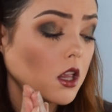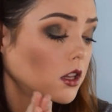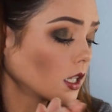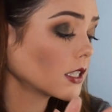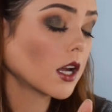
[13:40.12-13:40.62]

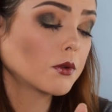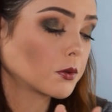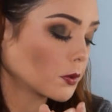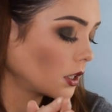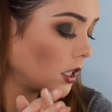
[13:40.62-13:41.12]
This I
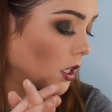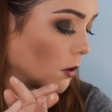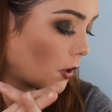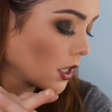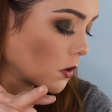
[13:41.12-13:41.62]
was really
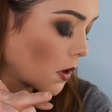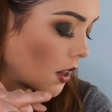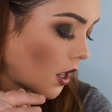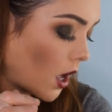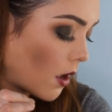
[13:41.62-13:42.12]
impressed
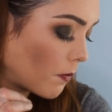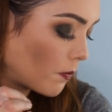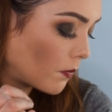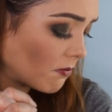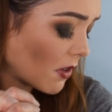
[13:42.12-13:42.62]
with.
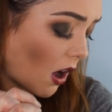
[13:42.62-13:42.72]
Um,